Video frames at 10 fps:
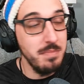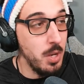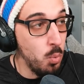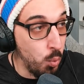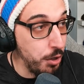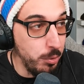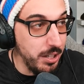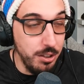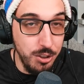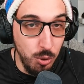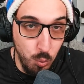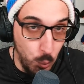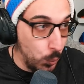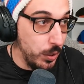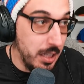What are we going to do?
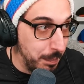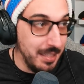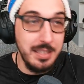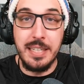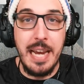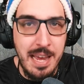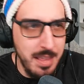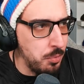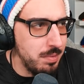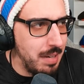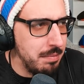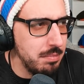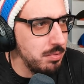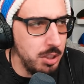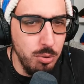Rebuild again? Like,
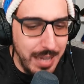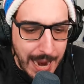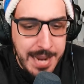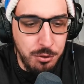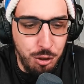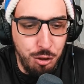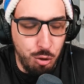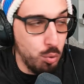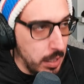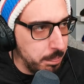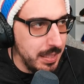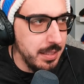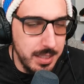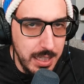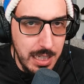you can't strip
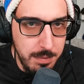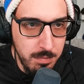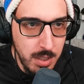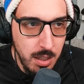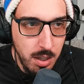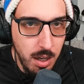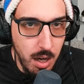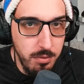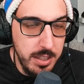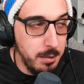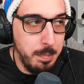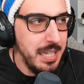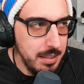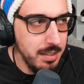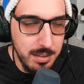this team of its
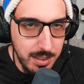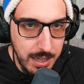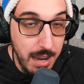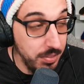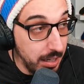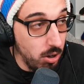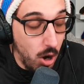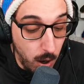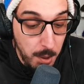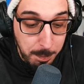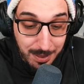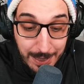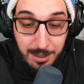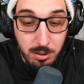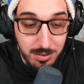pieces again. There are
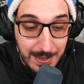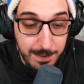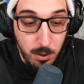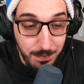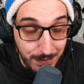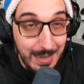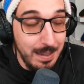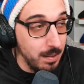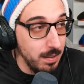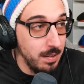players that are there.